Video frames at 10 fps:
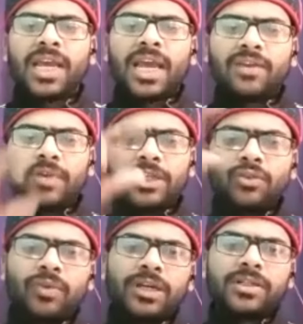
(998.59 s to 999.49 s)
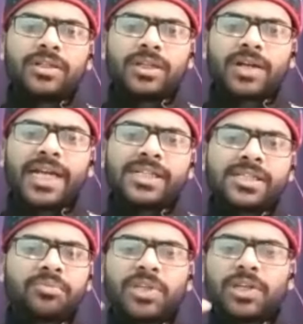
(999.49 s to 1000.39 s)
And when you will write
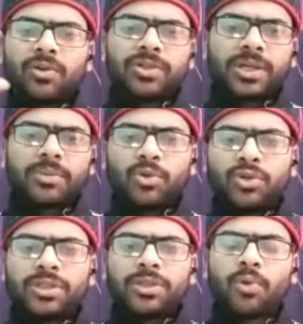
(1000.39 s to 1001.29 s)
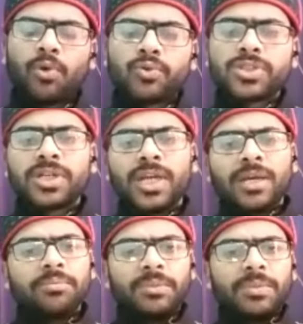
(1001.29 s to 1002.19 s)
something on the community post,
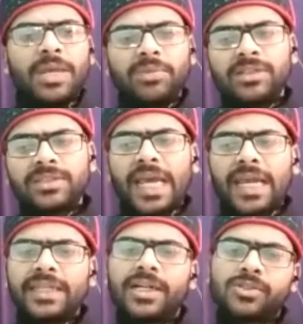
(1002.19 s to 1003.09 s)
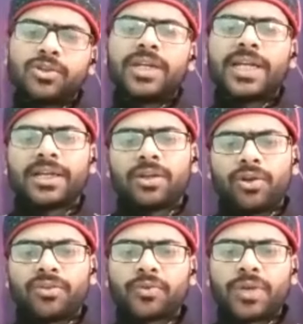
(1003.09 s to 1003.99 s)
maybe in Delhi also, you'll get a
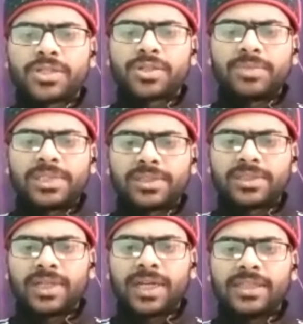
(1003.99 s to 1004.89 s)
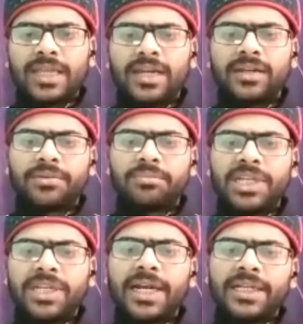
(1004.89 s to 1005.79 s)
lot of customers and they'll
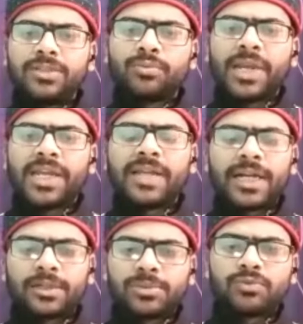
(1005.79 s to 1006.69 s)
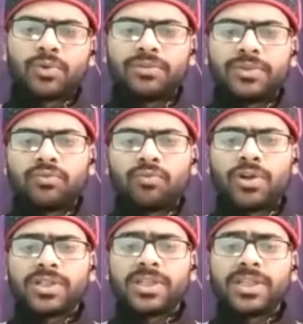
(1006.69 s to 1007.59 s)
be ready to pay that much, whatever you
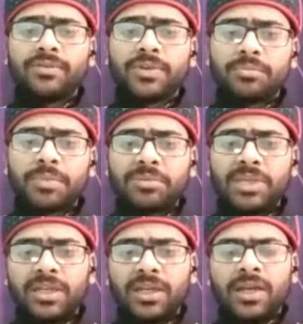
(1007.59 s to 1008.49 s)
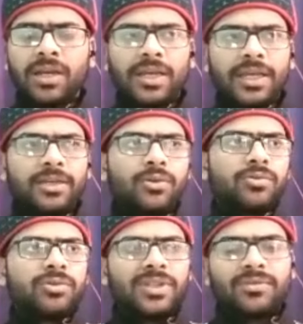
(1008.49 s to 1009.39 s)
want. And they would maybe, like, you
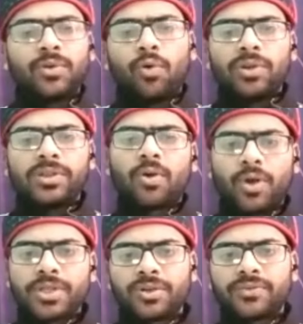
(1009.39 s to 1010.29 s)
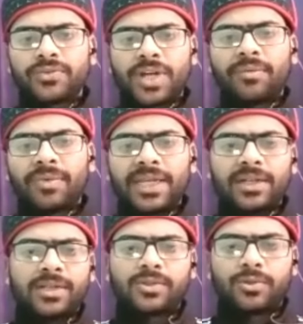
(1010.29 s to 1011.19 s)
know, give the all the cost of traveling
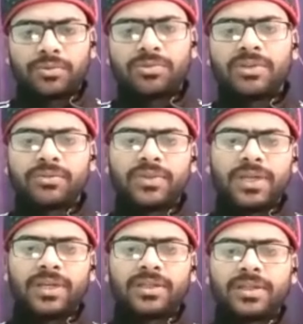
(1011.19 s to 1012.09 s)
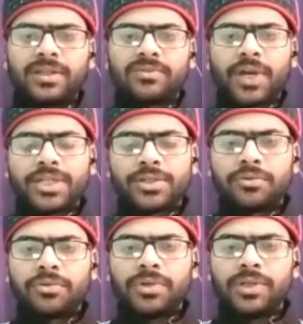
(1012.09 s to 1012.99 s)
also if they invite you.